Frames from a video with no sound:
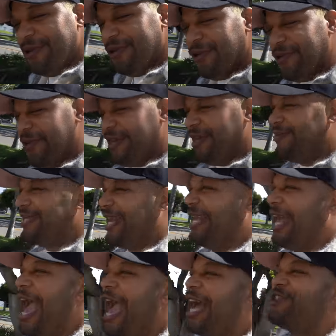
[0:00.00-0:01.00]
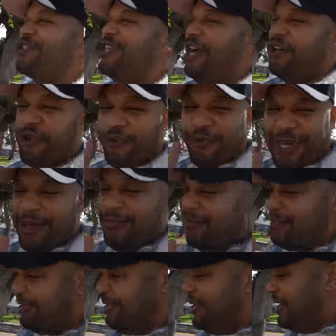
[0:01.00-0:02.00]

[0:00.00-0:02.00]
new rims, and I actually, on the rims,